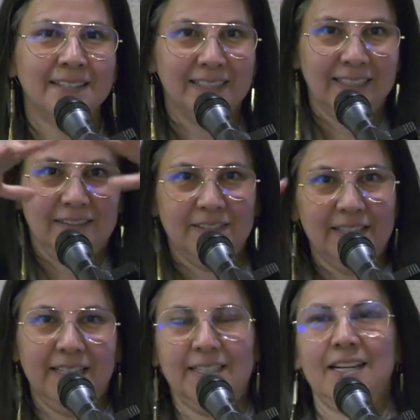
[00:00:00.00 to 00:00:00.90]
and it gives
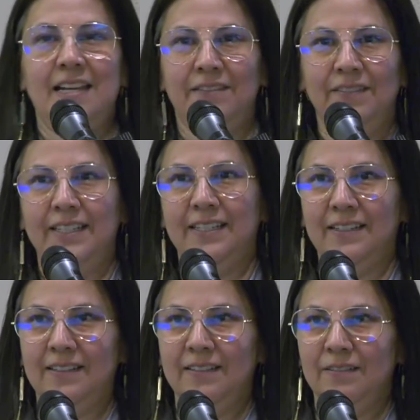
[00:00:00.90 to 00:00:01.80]
like a kind of like
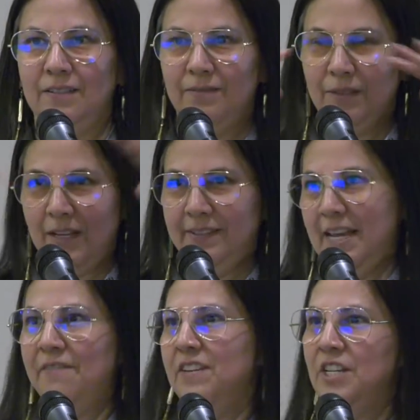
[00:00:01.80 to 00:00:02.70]
a
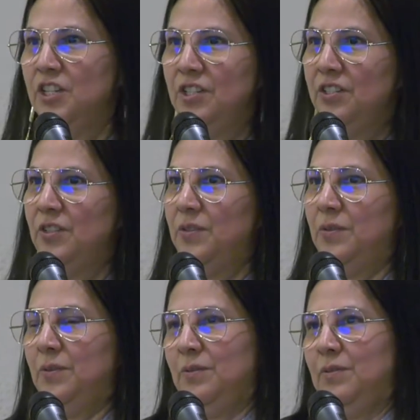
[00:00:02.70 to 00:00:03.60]
definition
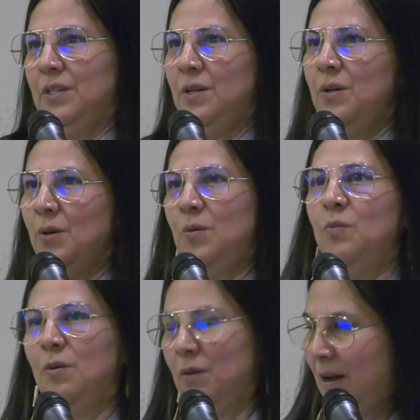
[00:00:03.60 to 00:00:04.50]
to
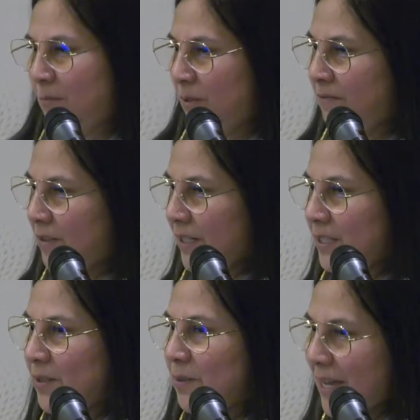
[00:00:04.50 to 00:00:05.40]
what I'm referring
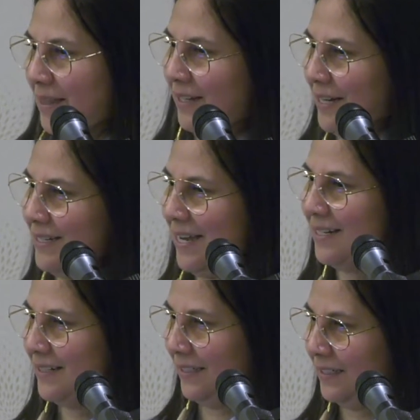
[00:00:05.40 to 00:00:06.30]
to, and then
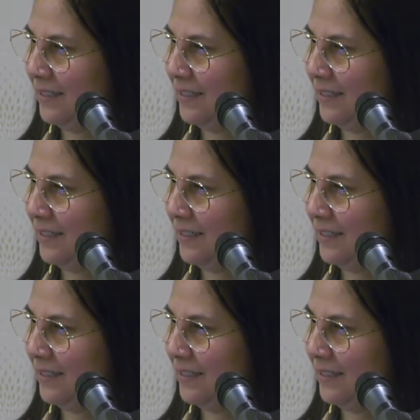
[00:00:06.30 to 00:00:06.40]
identity.